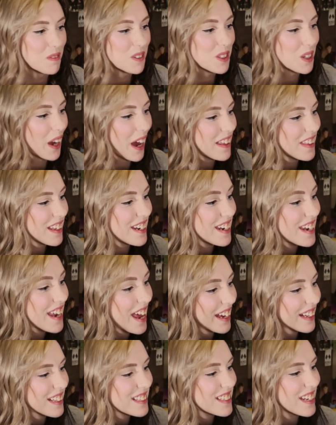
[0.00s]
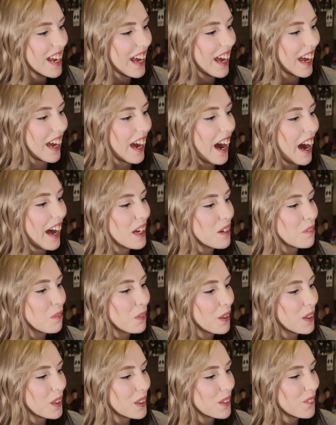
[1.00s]
So the next day I
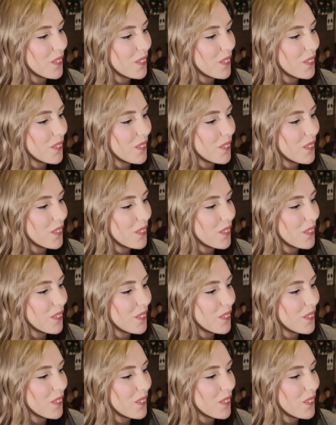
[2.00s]
uploaded